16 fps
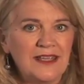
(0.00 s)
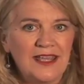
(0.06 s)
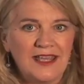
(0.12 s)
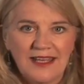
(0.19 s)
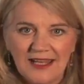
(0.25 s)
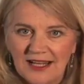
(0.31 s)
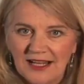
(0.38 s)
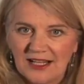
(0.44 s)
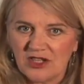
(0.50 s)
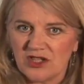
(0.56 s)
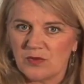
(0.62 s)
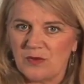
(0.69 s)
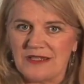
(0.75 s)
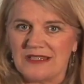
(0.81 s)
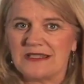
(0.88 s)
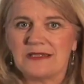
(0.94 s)
In
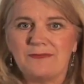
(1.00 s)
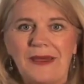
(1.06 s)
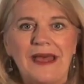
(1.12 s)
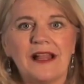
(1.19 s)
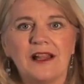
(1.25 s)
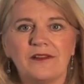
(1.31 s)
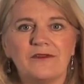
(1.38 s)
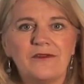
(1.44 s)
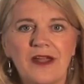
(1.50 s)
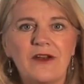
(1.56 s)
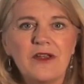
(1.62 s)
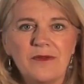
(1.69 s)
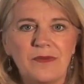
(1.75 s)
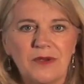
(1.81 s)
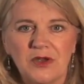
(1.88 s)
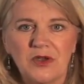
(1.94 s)
English, we spell
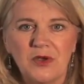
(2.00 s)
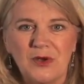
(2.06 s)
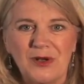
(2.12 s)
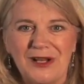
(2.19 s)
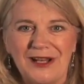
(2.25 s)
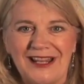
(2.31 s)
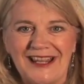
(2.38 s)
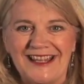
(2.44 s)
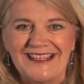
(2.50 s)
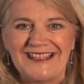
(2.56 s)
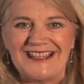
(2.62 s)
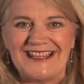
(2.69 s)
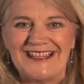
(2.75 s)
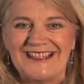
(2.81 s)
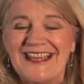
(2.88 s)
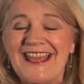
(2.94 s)
very peculiarly
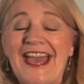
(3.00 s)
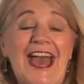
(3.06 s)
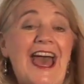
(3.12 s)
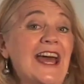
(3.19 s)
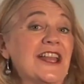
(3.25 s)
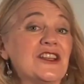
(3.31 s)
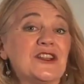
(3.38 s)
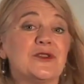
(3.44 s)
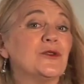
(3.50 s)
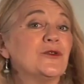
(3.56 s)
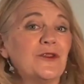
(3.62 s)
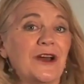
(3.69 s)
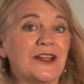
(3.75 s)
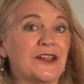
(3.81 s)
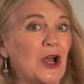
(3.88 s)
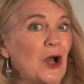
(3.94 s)
indeed, and you will
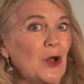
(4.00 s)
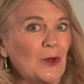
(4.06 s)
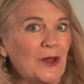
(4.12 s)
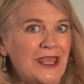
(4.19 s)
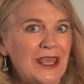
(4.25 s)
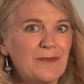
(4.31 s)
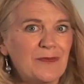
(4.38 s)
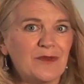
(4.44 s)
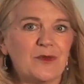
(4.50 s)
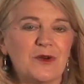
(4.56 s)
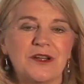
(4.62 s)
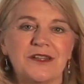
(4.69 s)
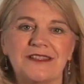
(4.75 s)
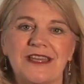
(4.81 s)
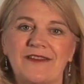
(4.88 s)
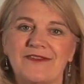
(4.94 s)
find a whole heap of
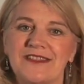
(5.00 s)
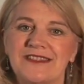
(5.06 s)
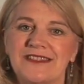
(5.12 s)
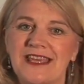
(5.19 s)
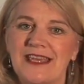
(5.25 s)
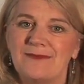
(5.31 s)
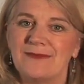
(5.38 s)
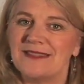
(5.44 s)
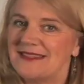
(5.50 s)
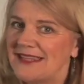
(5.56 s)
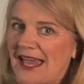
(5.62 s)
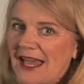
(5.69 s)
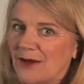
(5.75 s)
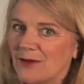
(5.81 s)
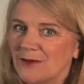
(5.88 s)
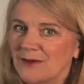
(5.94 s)
words have the same
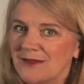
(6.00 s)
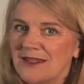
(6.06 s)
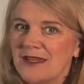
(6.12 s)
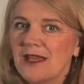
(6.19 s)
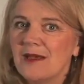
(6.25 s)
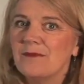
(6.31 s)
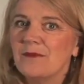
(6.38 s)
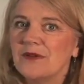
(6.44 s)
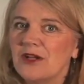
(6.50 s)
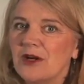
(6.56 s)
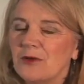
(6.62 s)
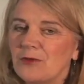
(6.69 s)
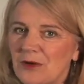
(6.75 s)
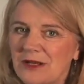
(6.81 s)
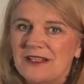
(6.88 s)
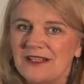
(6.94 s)
sounds but
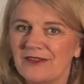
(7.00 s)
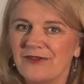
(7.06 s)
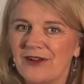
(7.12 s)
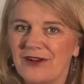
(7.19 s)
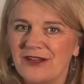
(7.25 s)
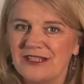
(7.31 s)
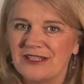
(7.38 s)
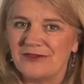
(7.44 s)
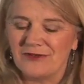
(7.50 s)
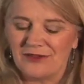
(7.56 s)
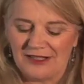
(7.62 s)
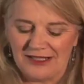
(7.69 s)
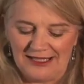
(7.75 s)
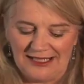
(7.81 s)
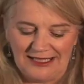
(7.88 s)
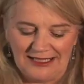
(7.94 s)
are written very
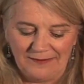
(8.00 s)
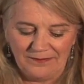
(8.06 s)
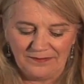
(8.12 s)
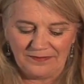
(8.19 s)
differently.